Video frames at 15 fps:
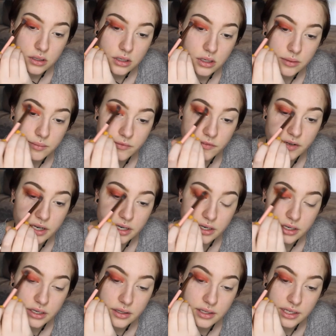and I'm
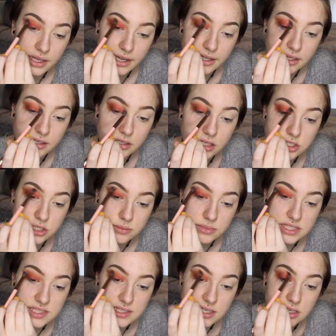very lightly touching my
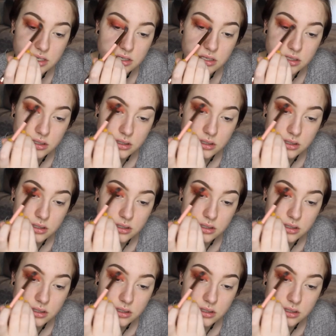skin.